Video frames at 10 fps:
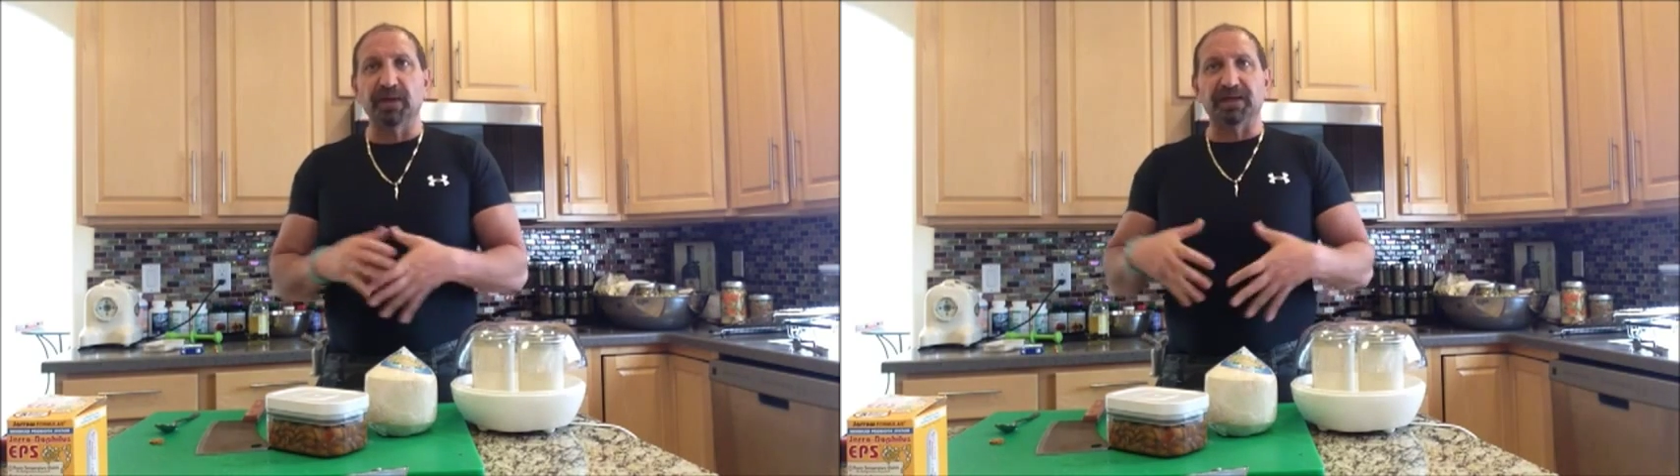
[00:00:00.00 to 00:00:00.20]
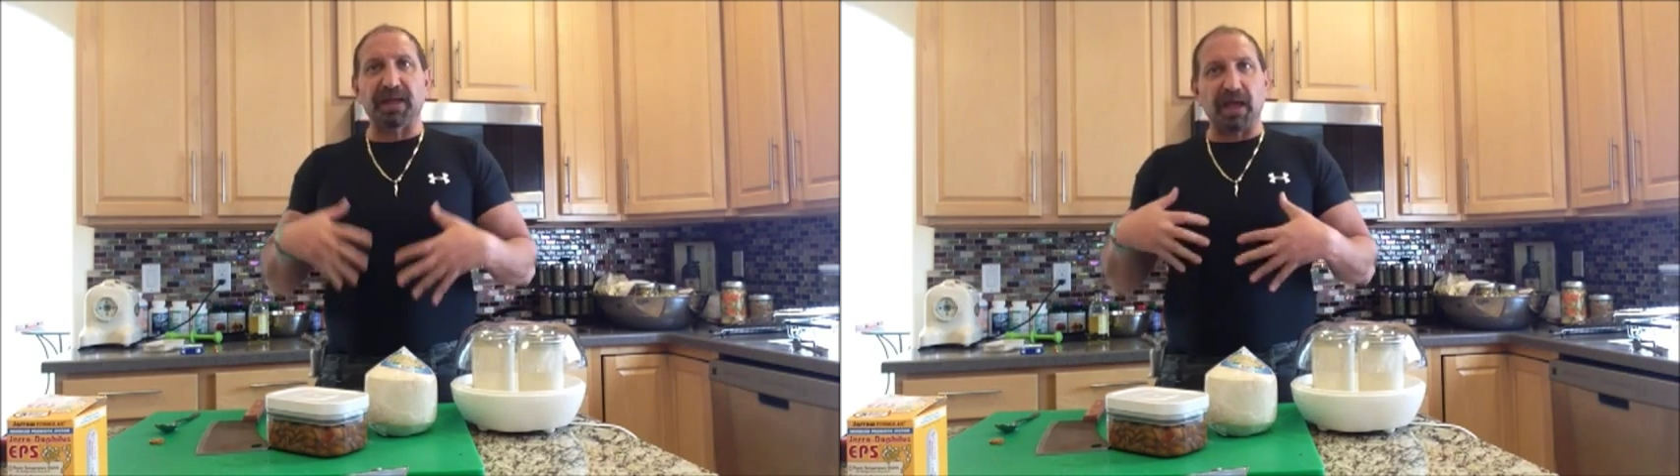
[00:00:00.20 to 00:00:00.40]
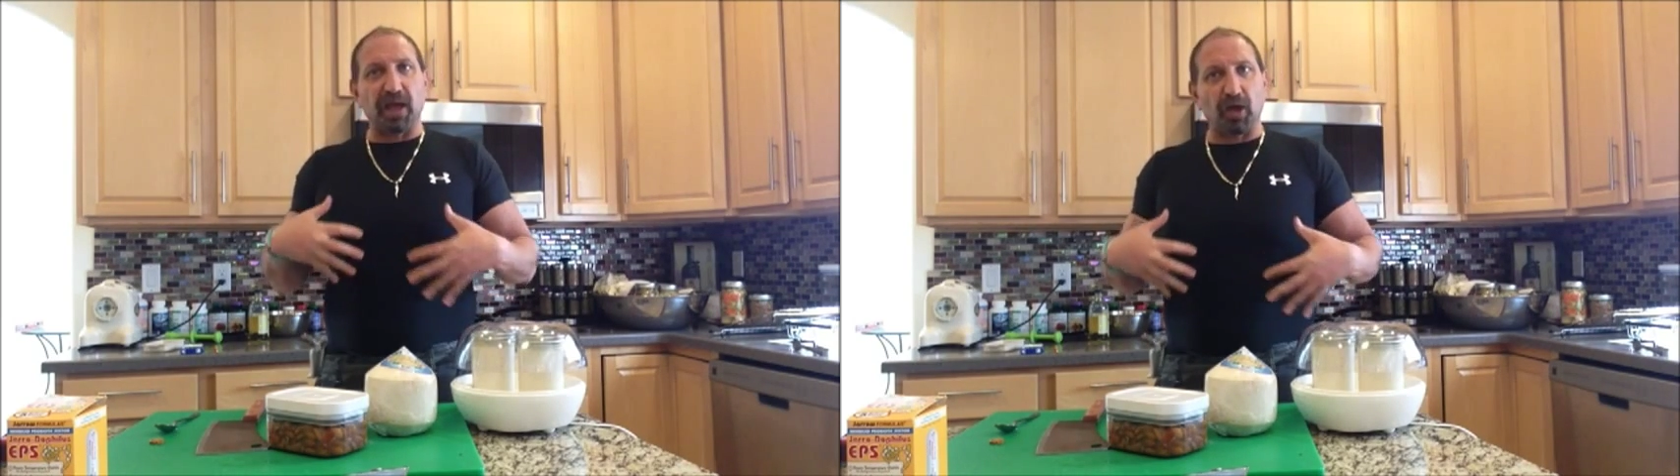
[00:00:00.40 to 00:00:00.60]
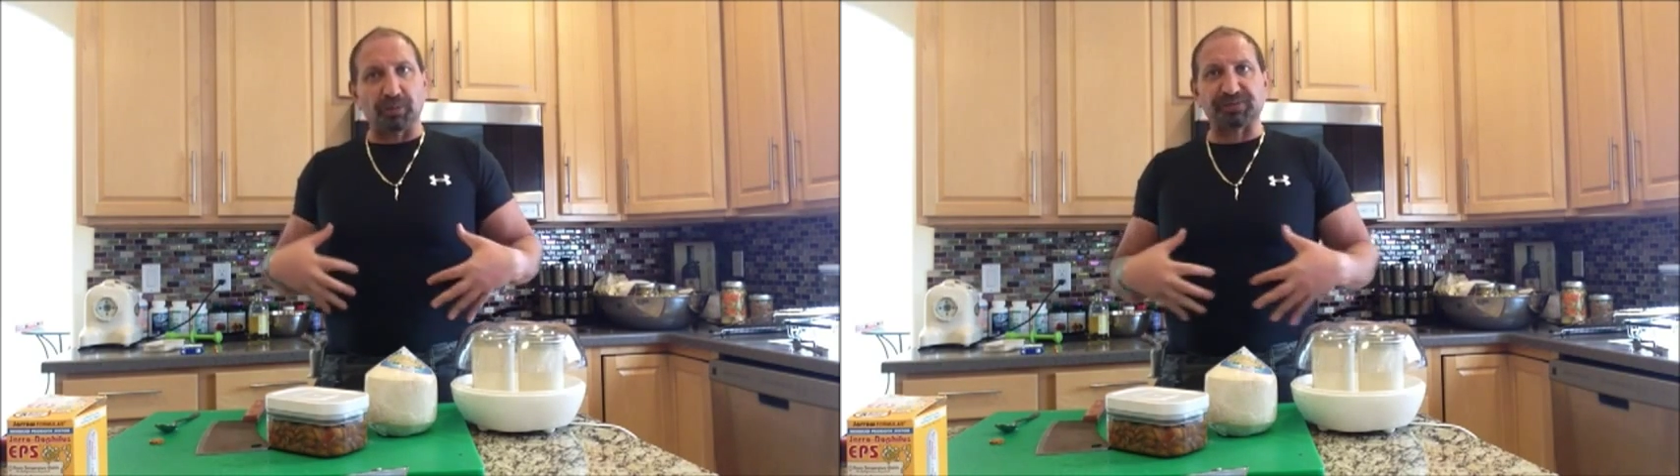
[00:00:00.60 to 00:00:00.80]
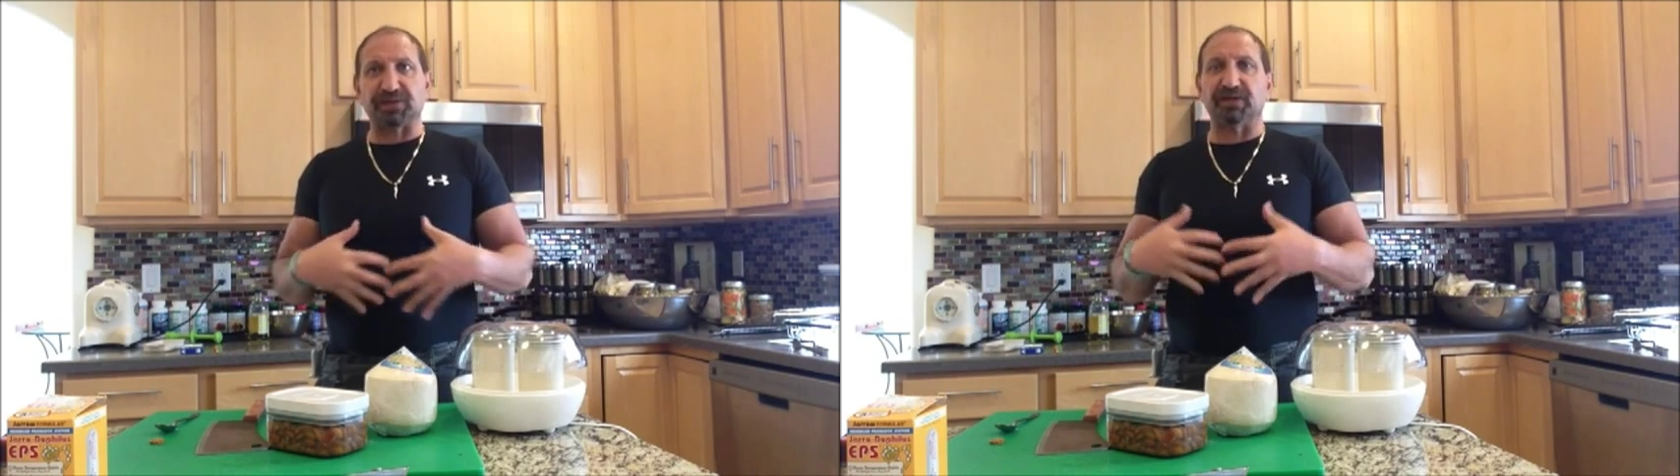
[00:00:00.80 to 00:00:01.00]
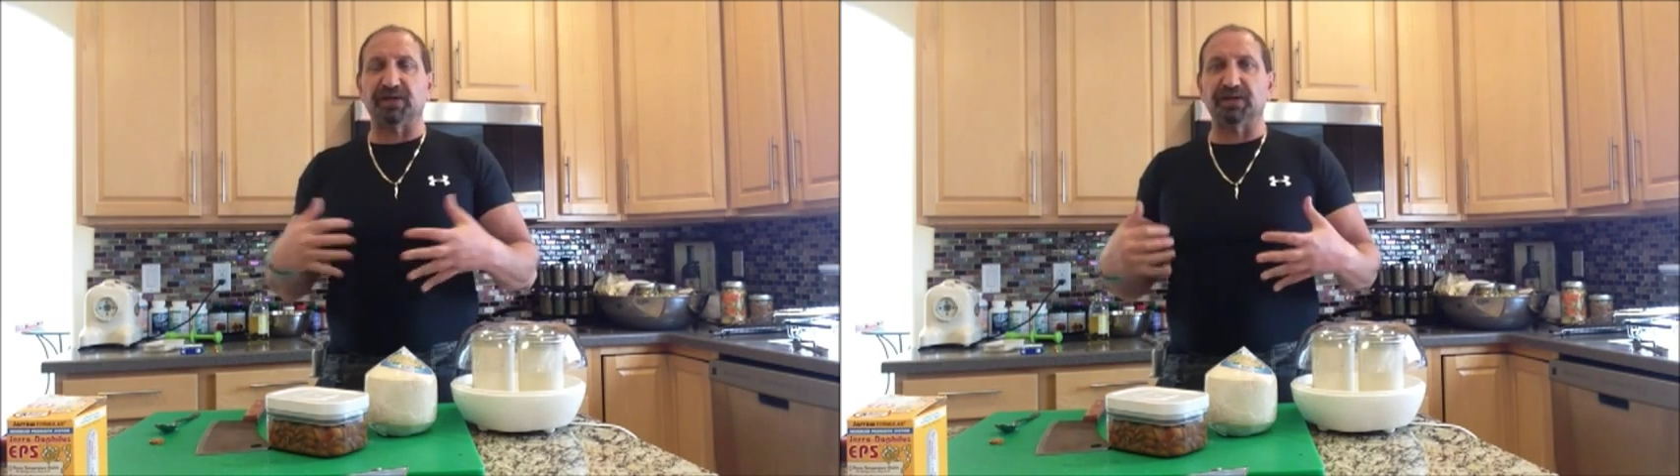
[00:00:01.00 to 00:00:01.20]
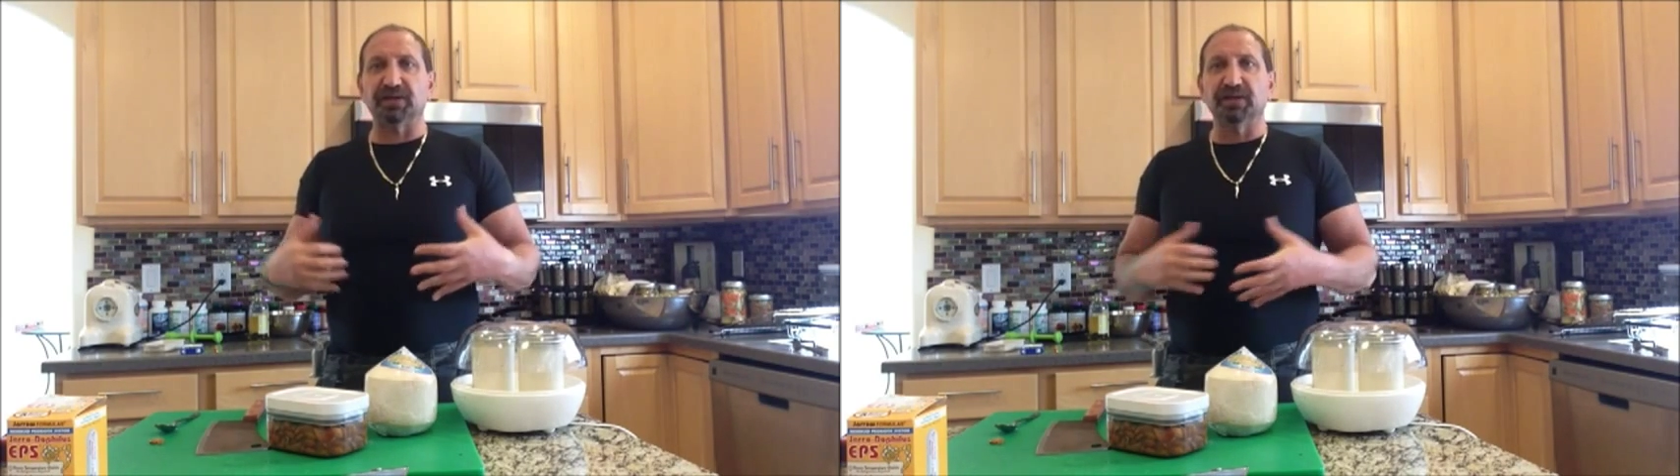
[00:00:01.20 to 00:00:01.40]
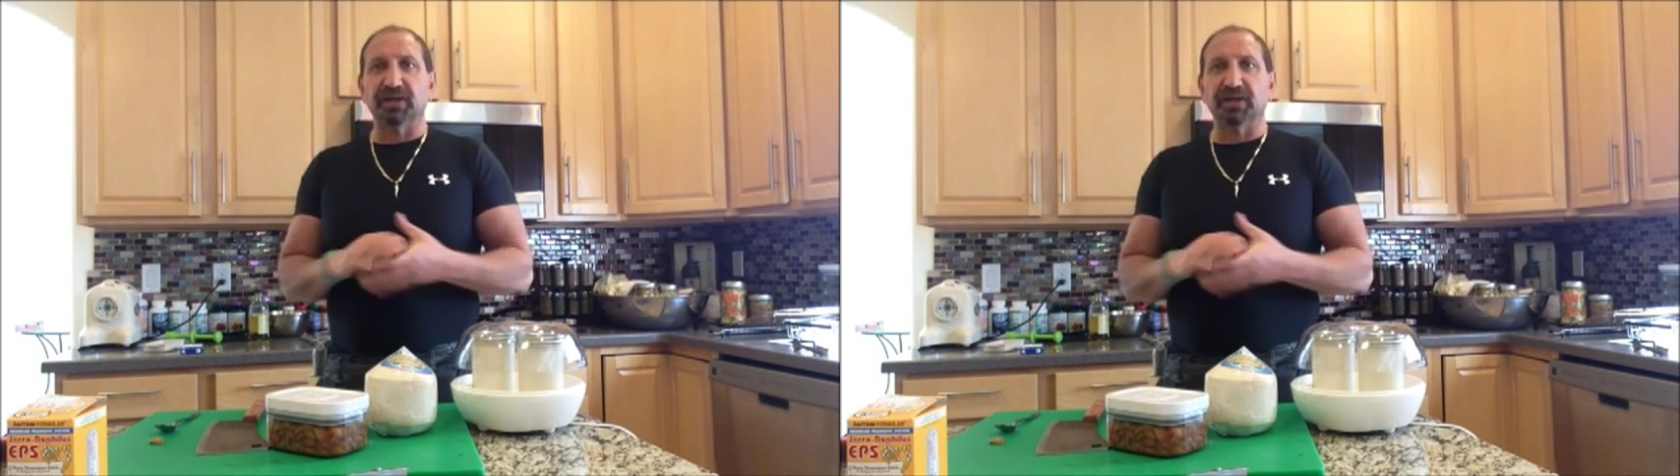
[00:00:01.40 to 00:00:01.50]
and that helps in the